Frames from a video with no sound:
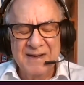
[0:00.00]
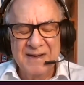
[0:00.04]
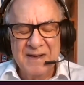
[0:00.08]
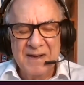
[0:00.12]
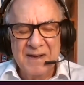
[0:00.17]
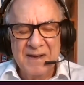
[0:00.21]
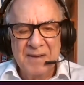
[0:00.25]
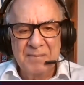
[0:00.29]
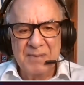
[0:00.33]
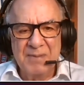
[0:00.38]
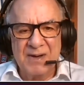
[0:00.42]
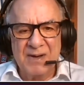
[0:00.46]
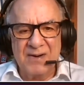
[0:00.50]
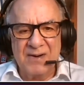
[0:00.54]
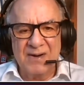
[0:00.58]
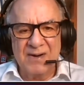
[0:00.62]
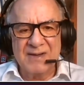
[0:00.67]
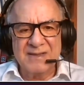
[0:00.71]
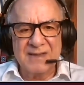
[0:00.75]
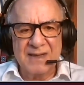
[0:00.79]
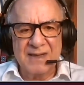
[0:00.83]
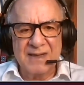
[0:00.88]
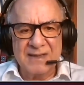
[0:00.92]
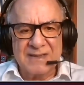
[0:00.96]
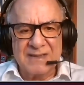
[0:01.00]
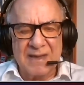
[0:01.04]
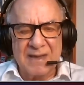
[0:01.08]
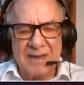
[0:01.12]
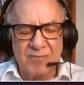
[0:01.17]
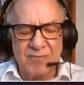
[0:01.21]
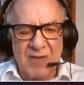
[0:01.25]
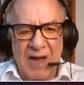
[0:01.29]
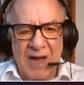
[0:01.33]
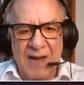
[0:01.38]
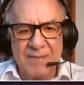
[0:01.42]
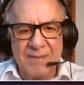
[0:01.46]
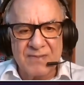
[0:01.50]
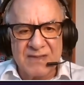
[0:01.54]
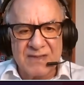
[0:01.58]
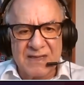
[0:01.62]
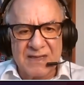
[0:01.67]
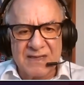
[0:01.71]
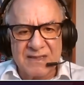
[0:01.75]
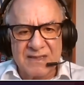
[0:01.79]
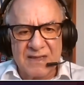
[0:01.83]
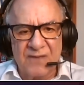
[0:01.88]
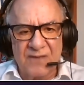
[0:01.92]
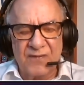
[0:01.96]
Hmm. Because uh, sometimes
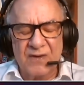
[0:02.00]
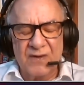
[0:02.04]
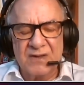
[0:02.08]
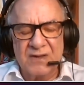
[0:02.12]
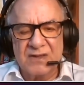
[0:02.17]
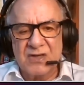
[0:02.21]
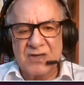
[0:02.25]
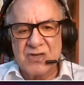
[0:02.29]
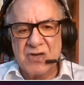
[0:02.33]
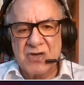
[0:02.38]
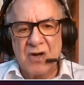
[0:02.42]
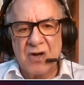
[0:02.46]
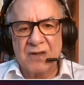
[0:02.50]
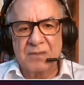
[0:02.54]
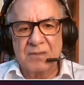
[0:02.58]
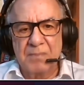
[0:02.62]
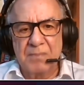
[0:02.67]
this difference is not